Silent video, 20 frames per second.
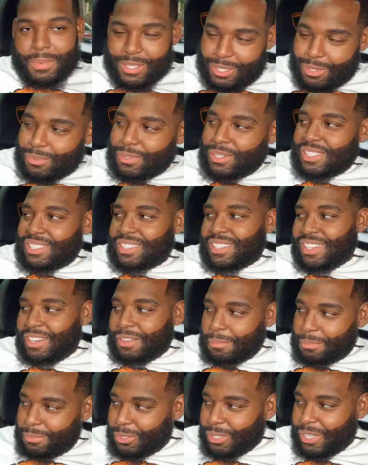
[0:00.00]
you. I'm into real
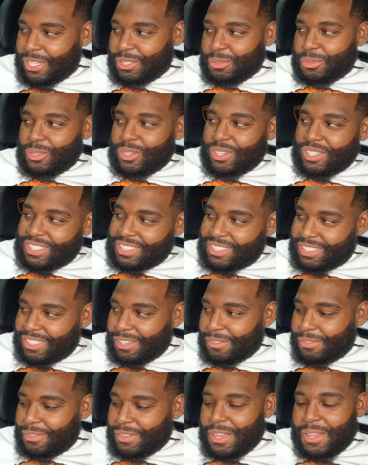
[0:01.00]
estate. I'm I do all this
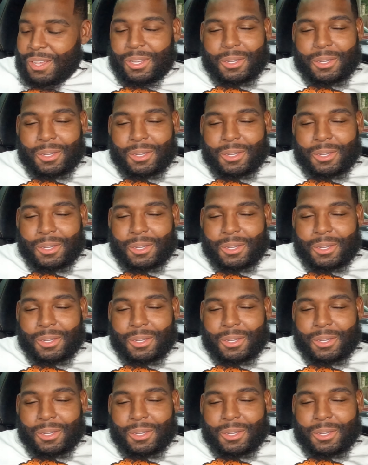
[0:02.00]
stuff,